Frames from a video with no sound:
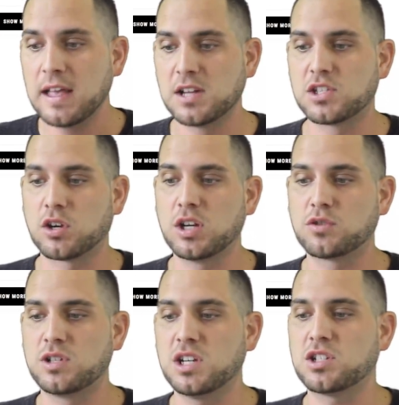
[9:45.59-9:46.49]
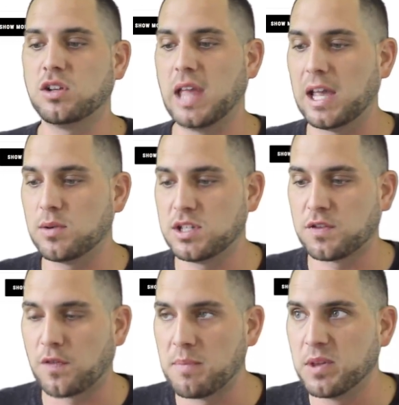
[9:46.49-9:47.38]
concerning traditional
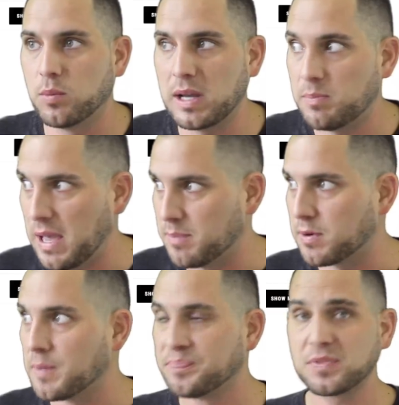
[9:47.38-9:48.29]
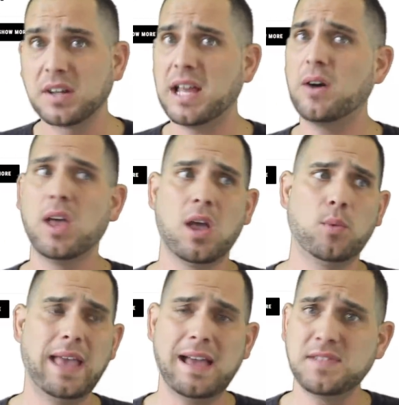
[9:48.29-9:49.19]
languages from the white paper now,
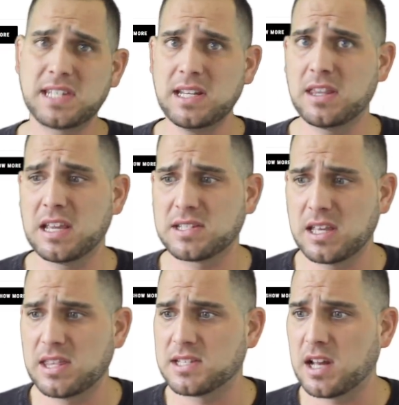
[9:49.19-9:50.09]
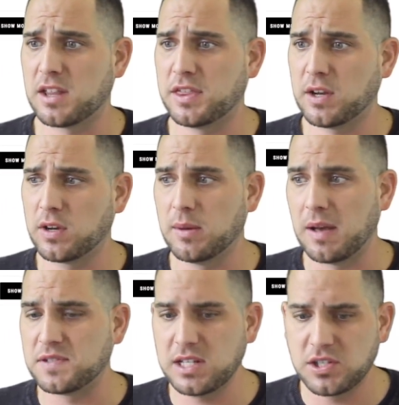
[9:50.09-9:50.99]
we have seen things like this on Ethereum.
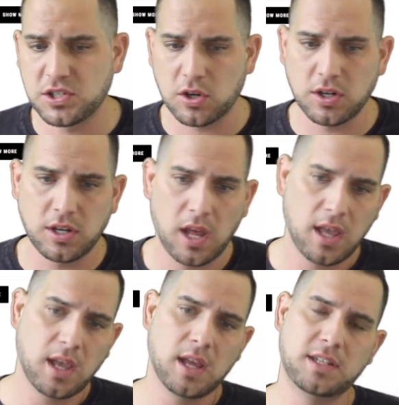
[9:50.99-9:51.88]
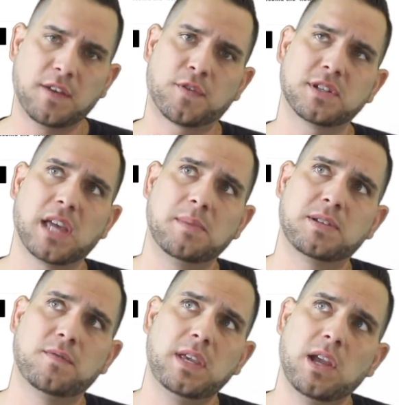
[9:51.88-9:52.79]
I've seen certain different
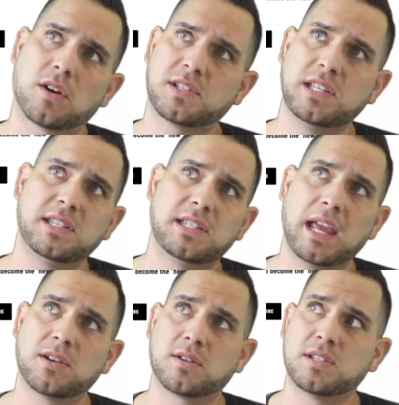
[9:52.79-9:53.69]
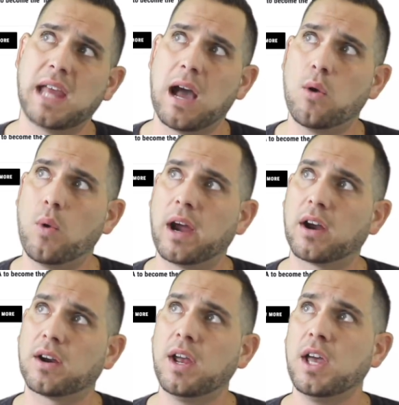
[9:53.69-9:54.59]
types of ERC standards now
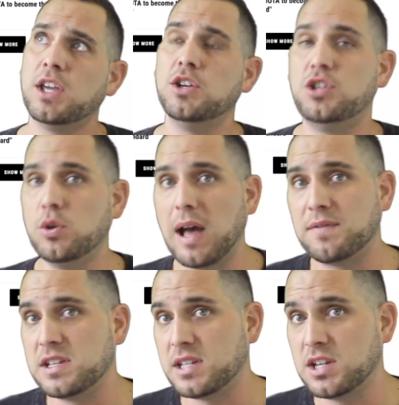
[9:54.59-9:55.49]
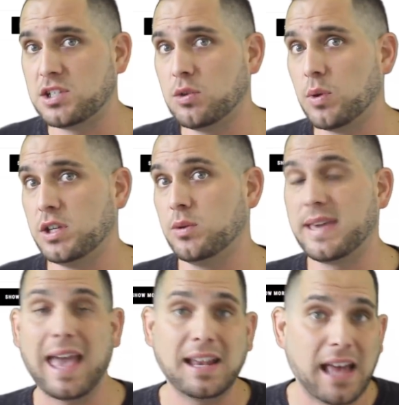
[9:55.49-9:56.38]
where you do have this issue where you
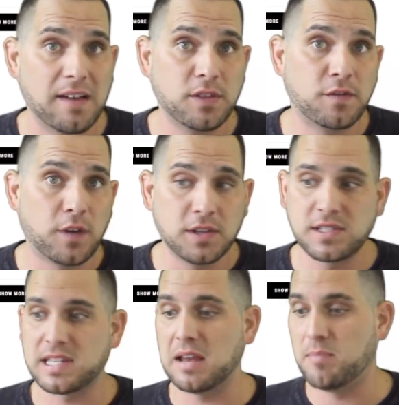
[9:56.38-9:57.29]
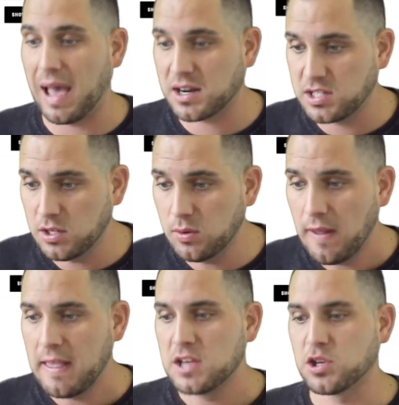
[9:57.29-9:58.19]
can have the funds sent back to you.
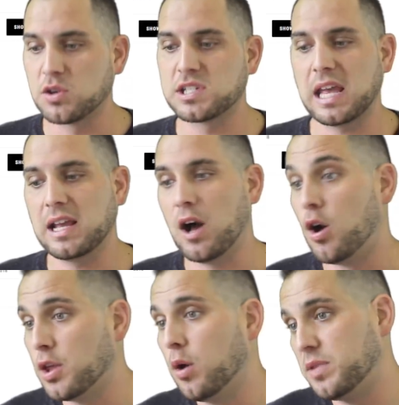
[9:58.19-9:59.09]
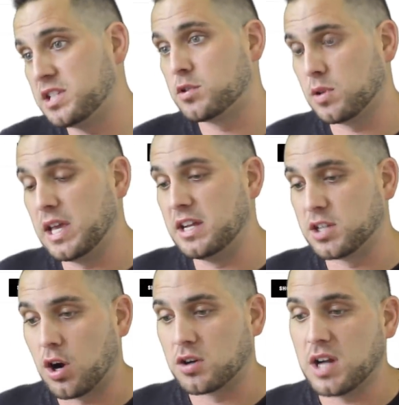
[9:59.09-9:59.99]
So they're saying, although this is related
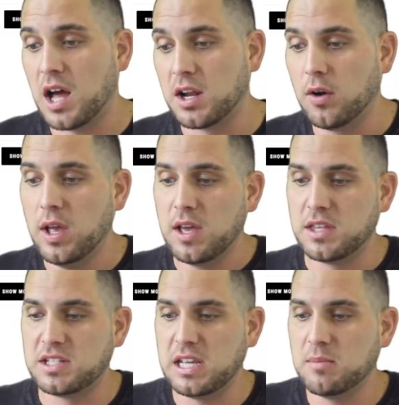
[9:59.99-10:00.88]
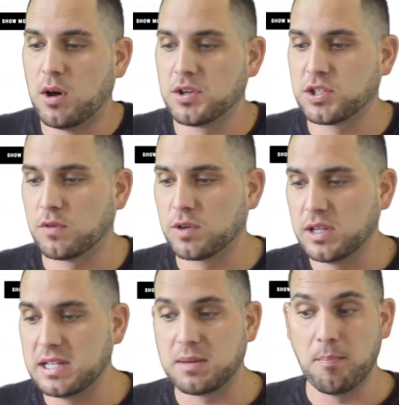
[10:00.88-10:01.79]
to Cardano, the team also
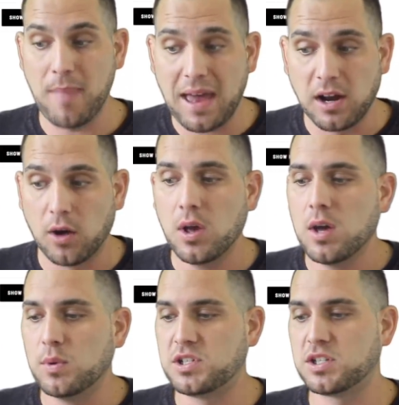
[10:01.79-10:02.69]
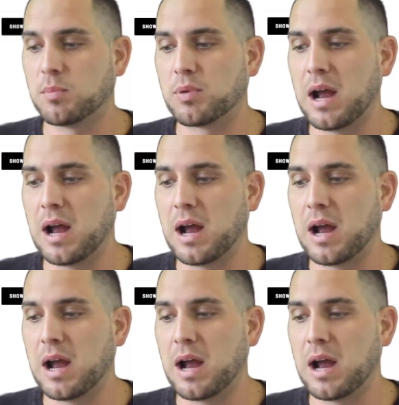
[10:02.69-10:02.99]
released Meadow, which is a